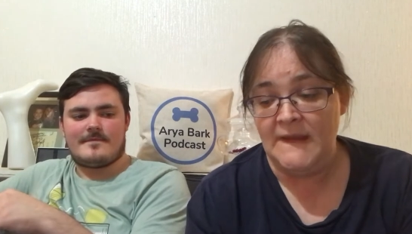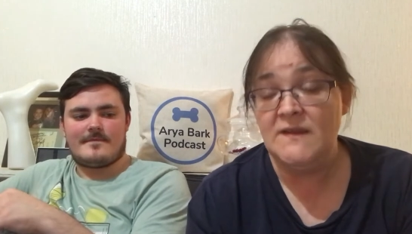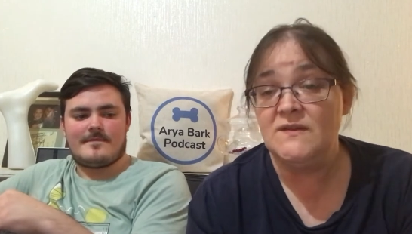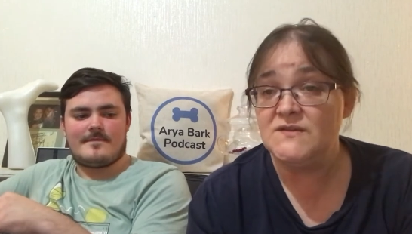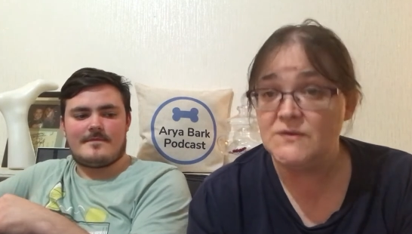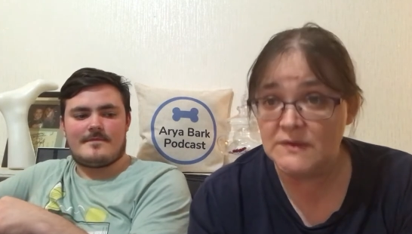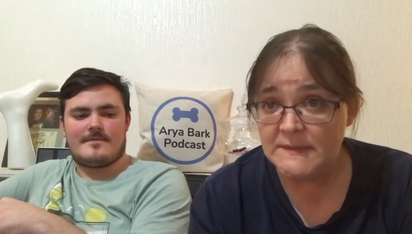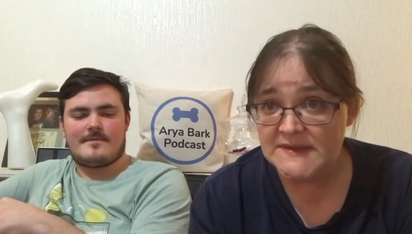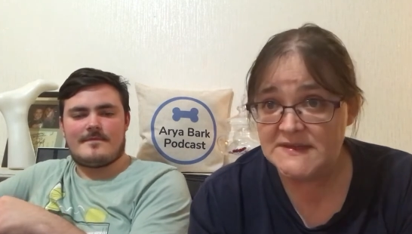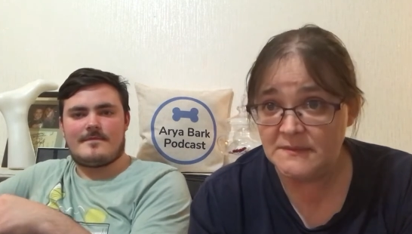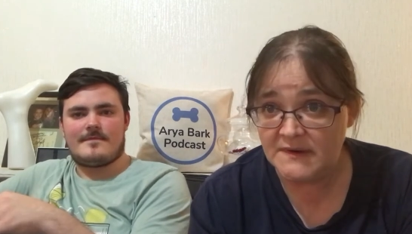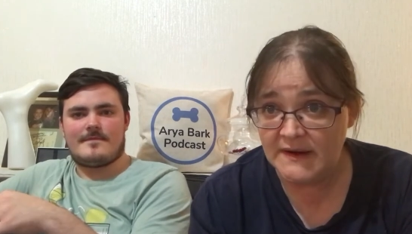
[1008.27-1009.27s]
Speaker 1: Now, there's going to be
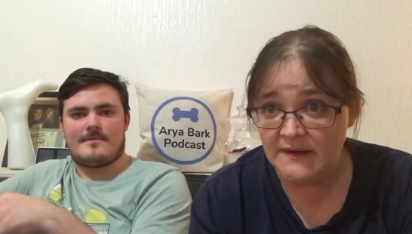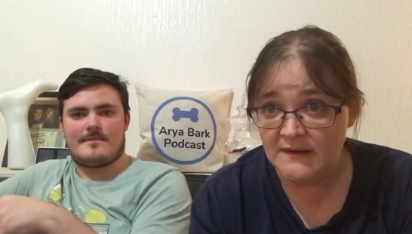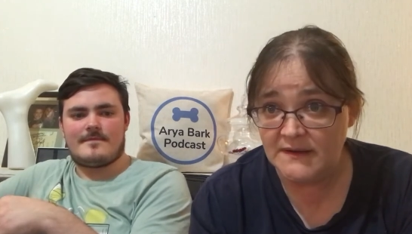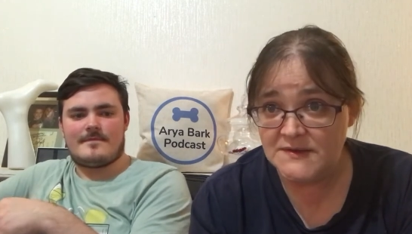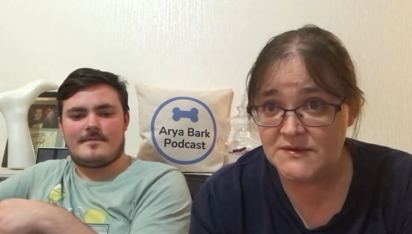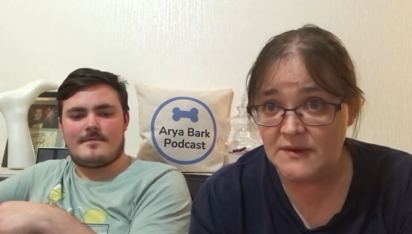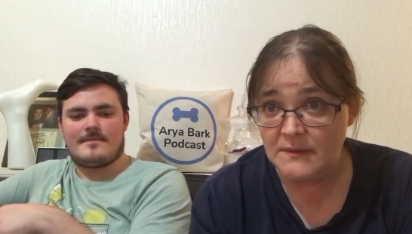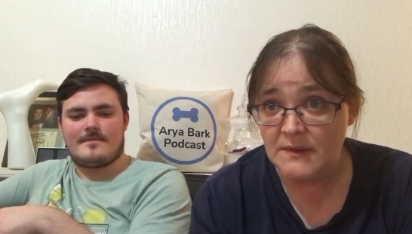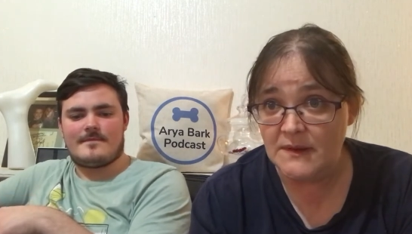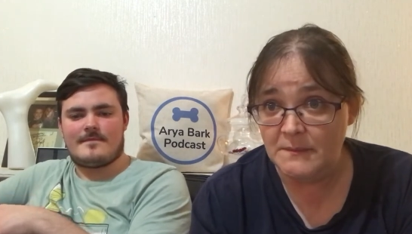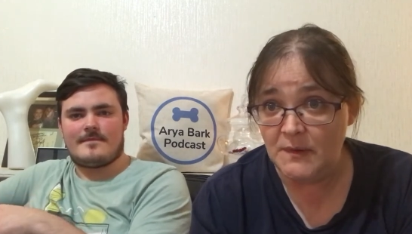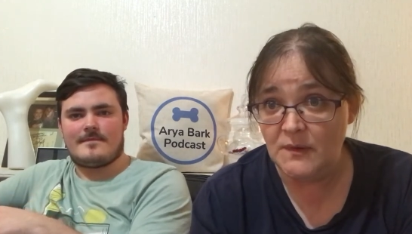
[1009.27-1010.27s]
some crinkling, so I
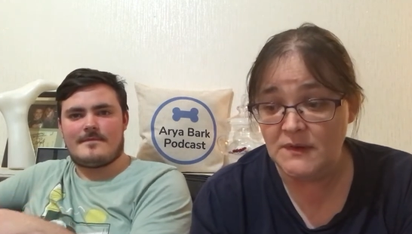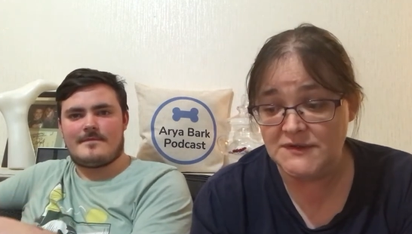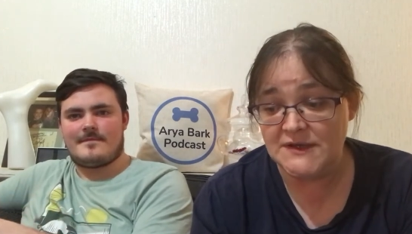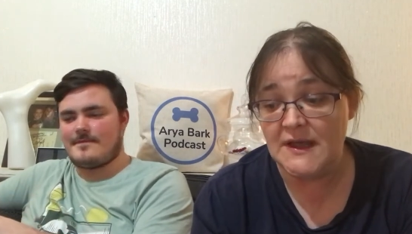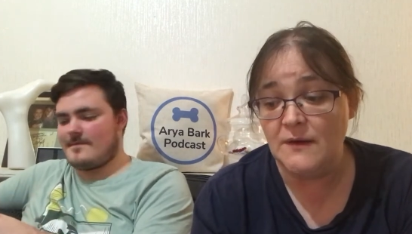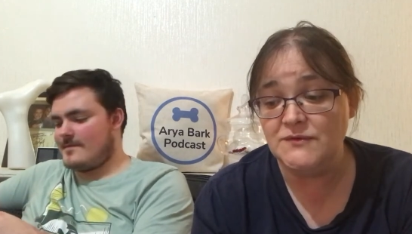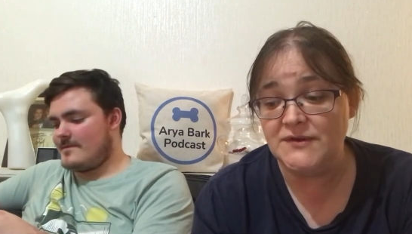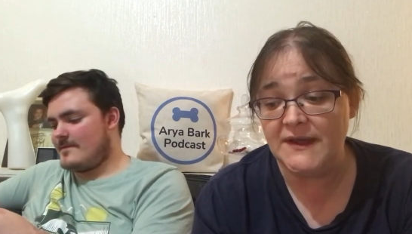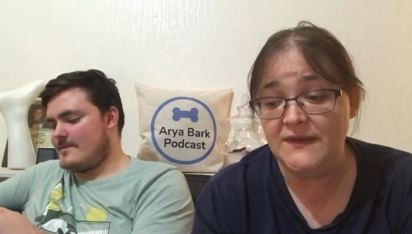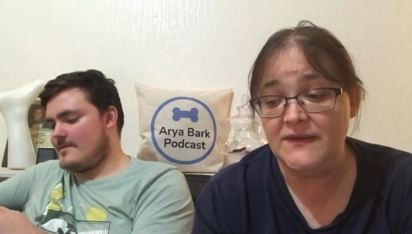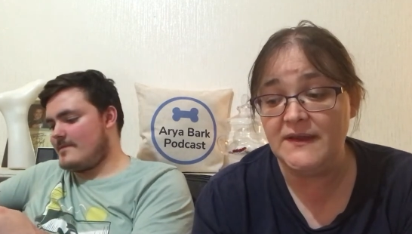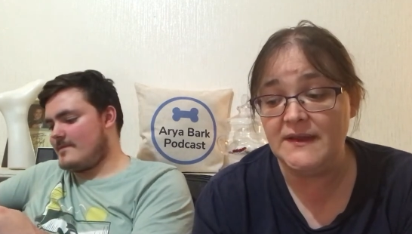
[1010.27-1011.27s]
will apologise. I'll try
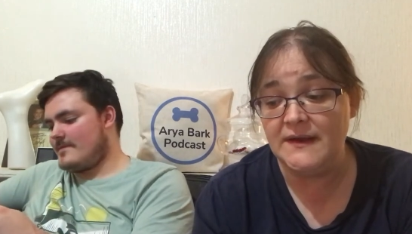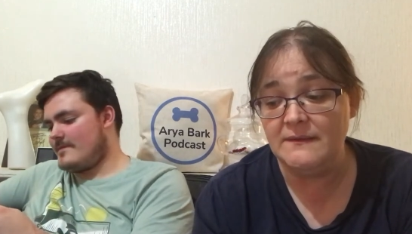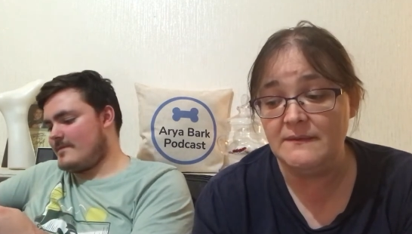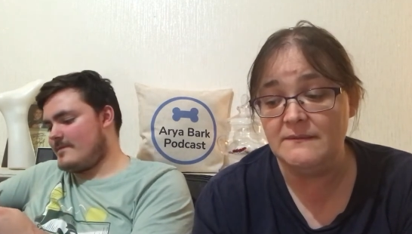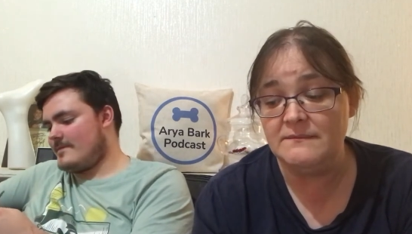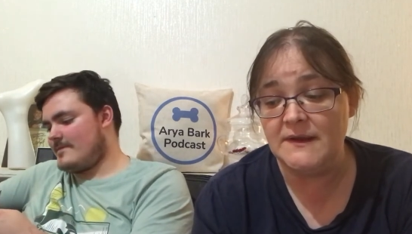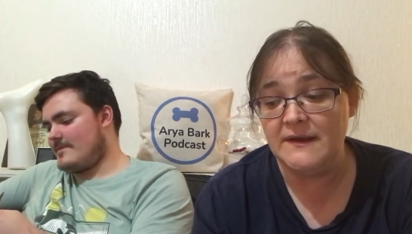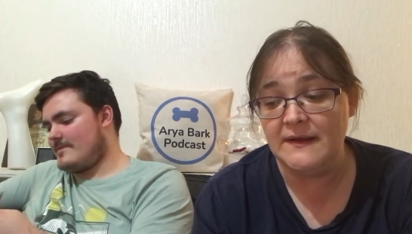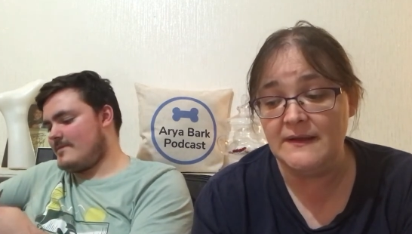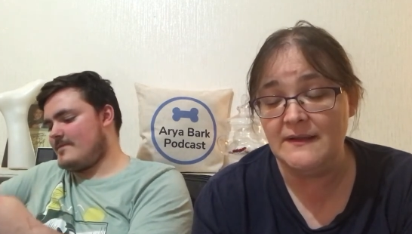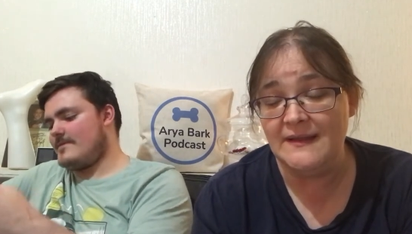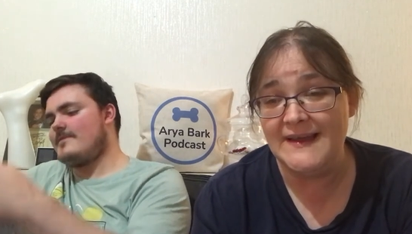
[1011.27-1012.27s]
to
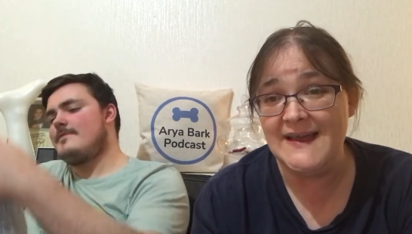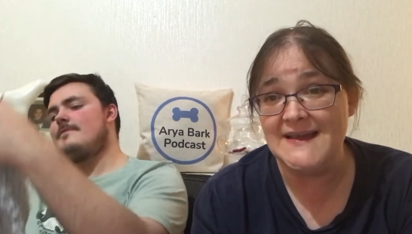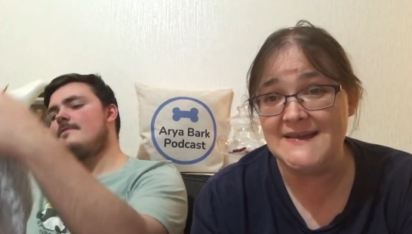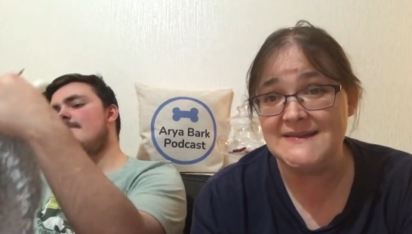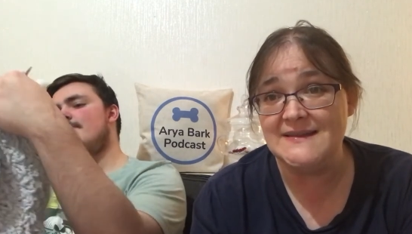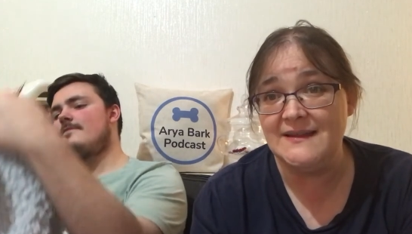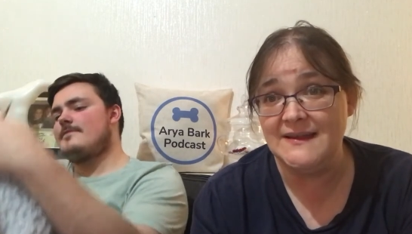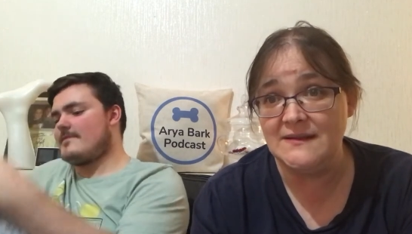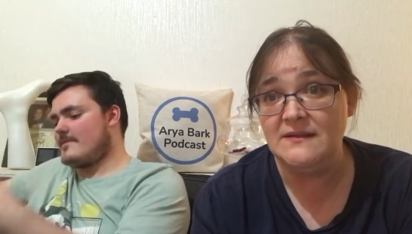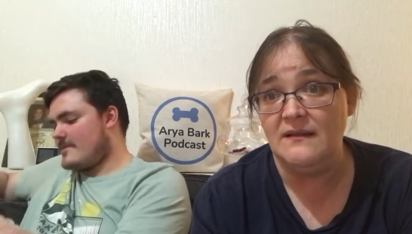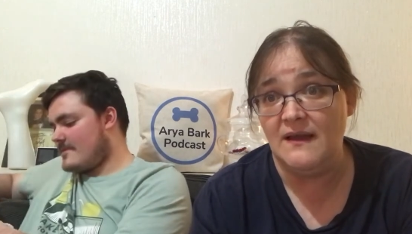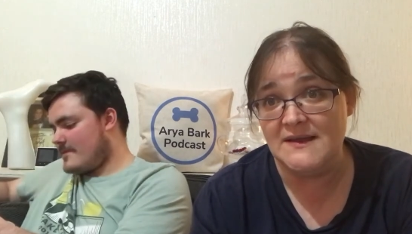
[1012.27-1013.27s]
crinkle it as
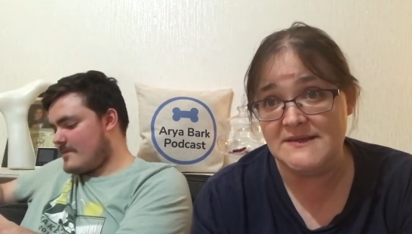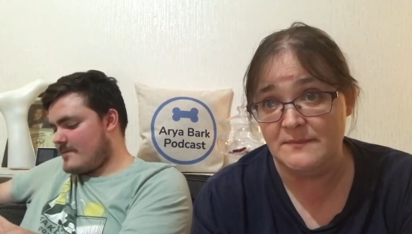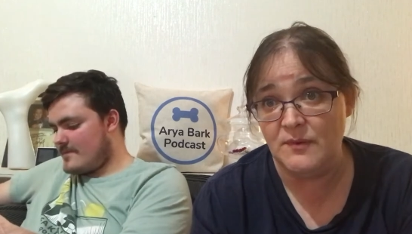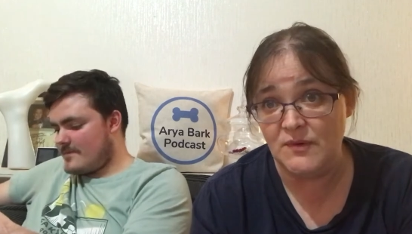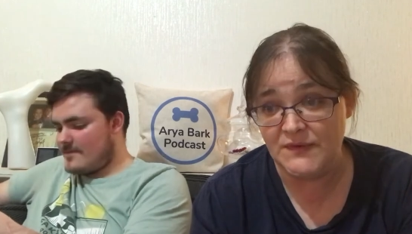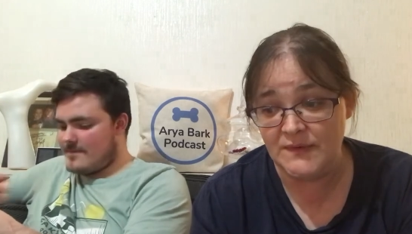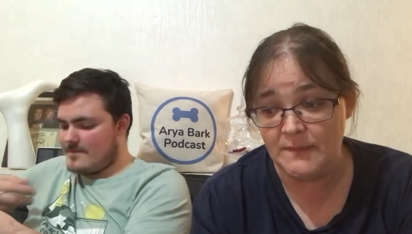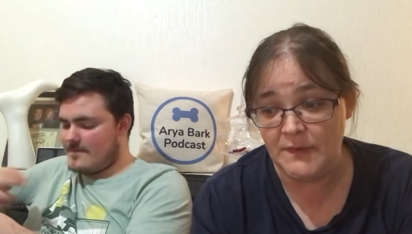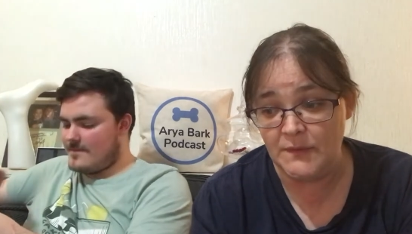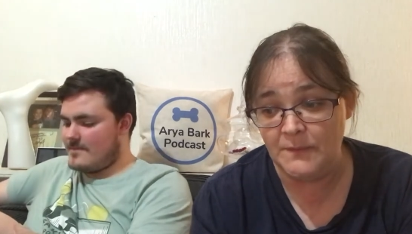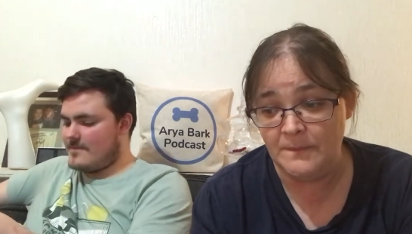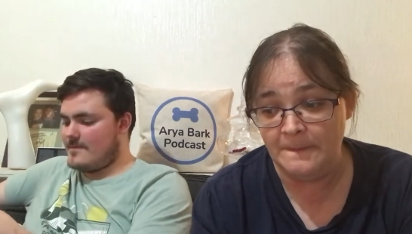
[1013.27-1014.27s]
little as possible.